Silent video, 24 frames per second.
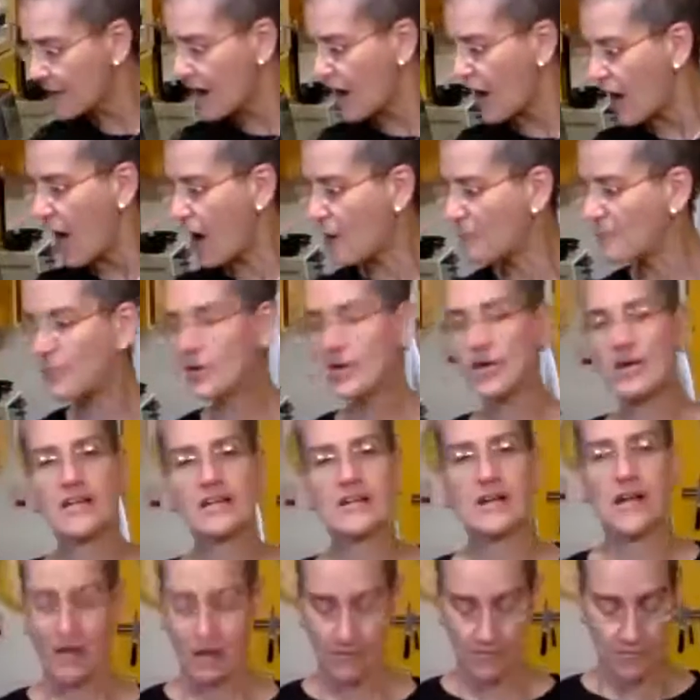a book, I,
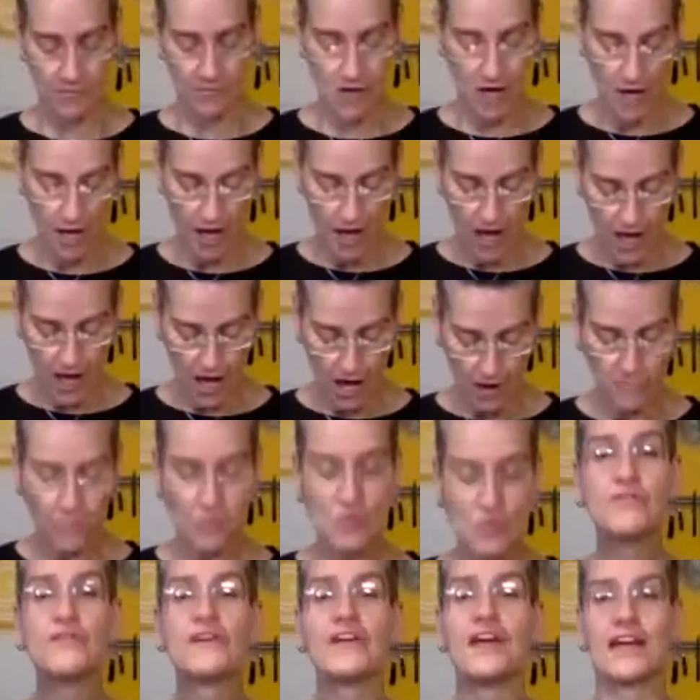uh, a
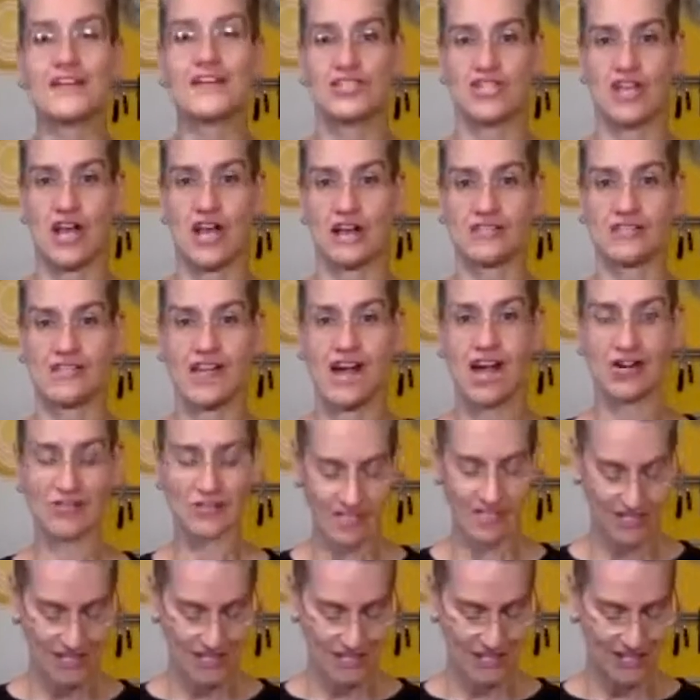movie I checked out
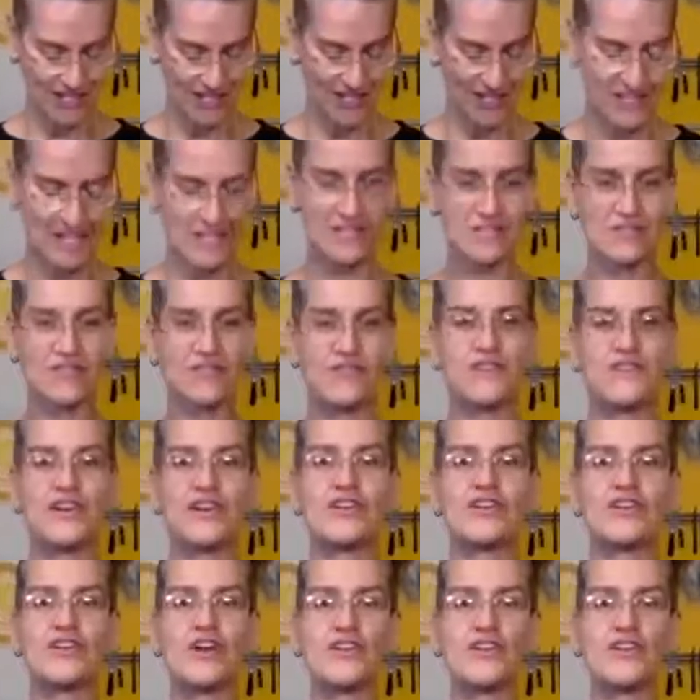is Fear No